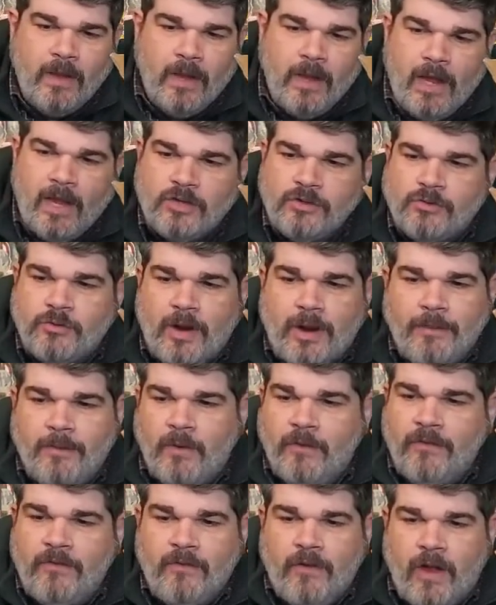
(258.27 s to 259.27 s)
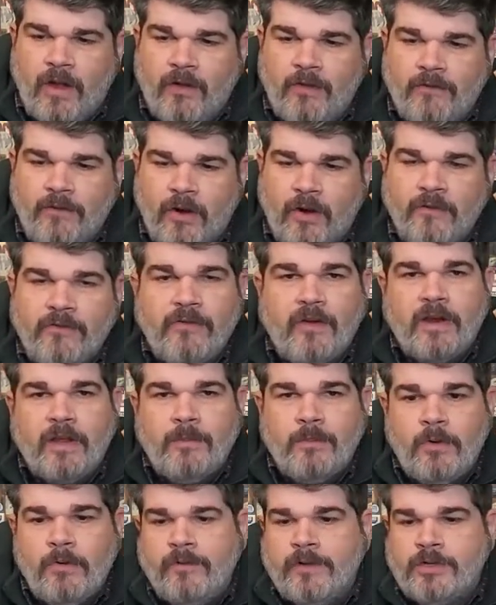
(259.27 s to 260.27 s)
That was a great movie, a very funny
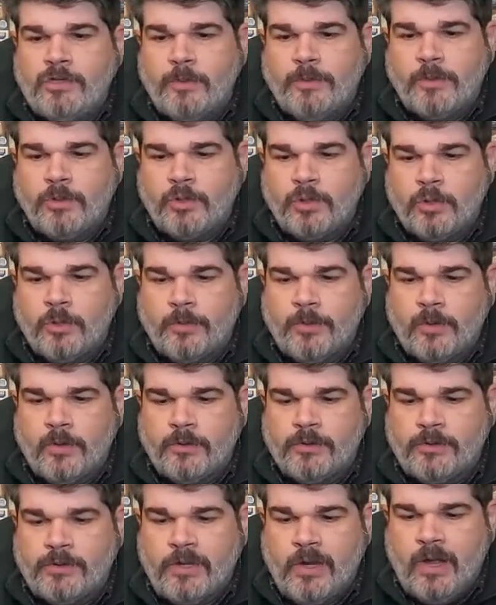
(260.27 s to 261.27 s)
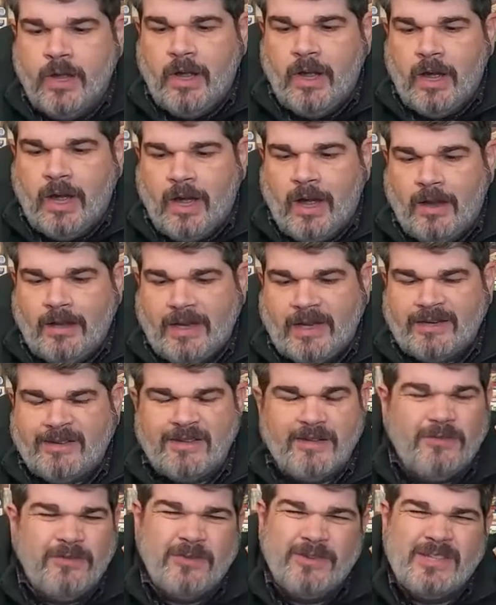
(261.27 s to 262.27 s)
movie, Super Troopers. I uh, like
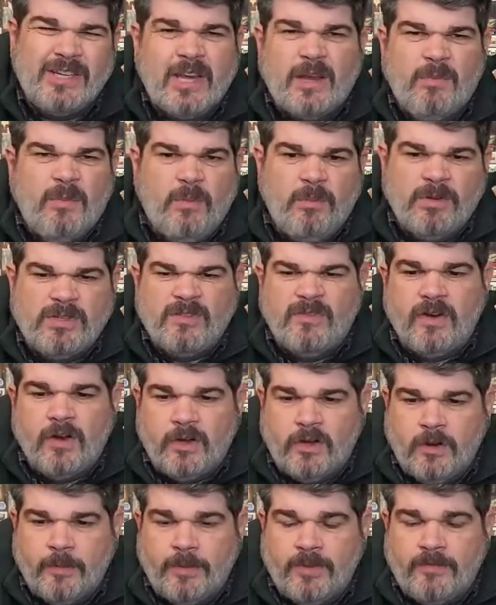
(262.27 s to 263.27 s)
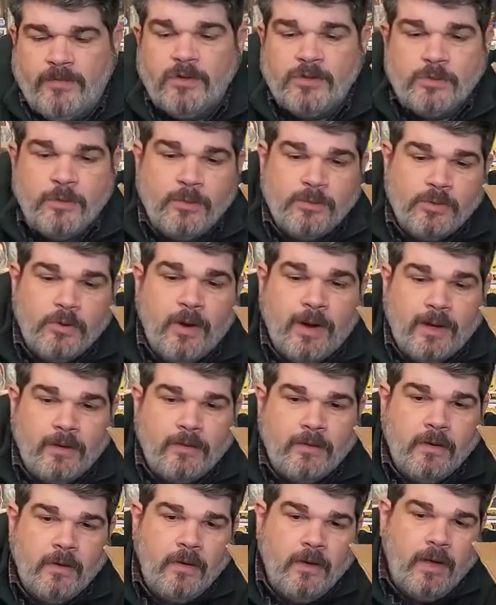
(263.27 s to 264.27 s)
the first, second one wasn't very good, but the first one was great.
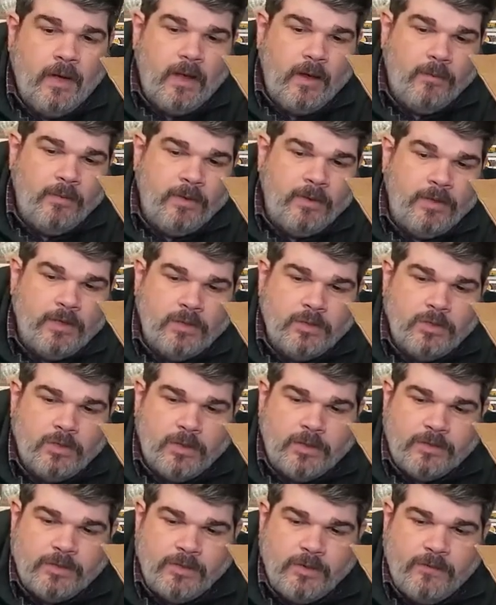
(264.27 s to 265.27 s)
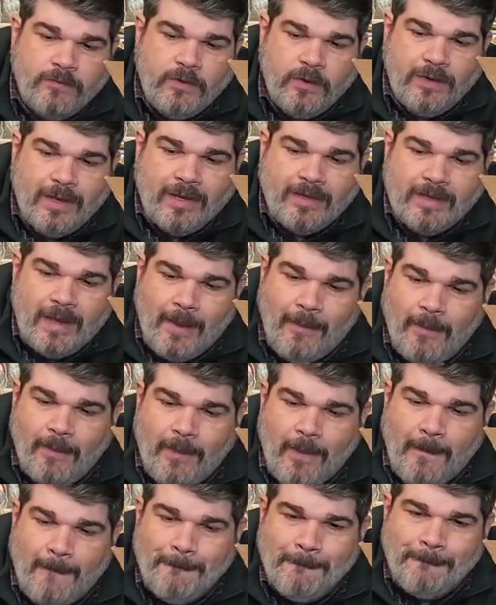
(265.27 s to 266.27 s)
I really did enjoy it. So if you like that one,
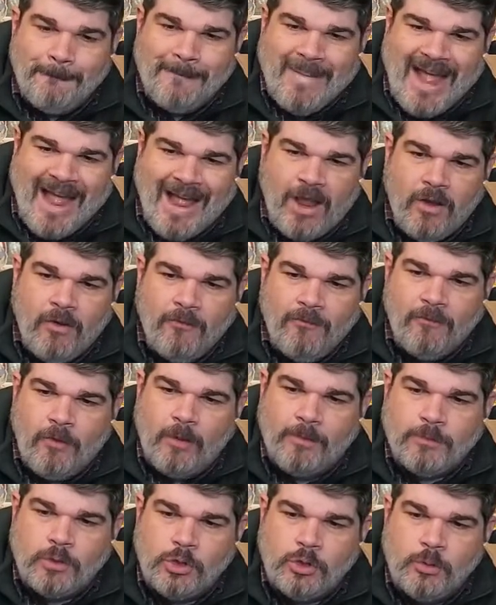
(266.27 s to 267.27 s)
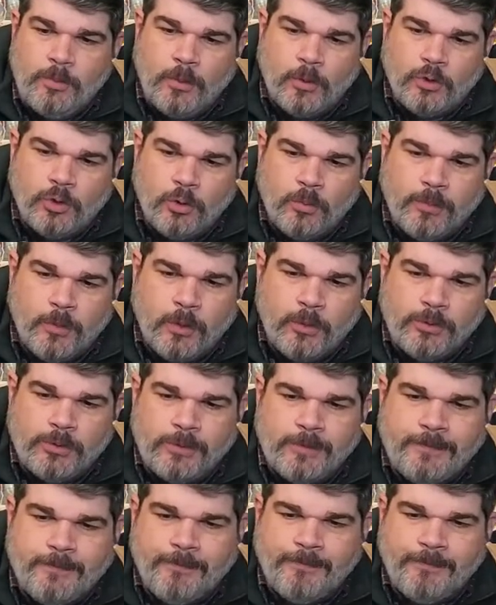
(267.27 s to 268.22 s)
Mac from Super Troopers.